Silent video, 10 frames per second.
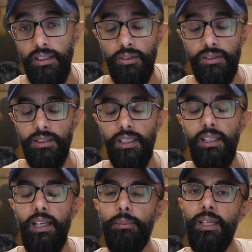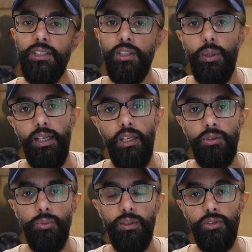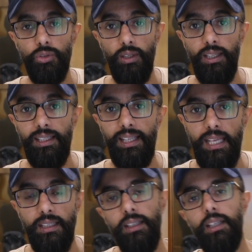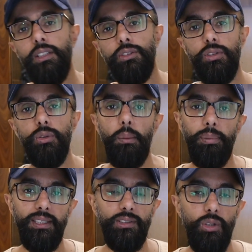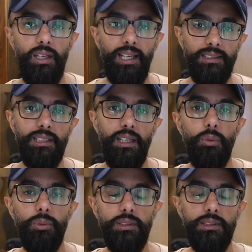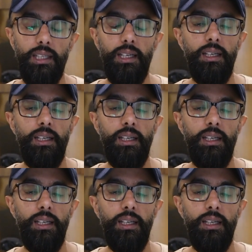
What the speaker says: Now today I'm actually going out with Sohail again to a place called Hatta, which is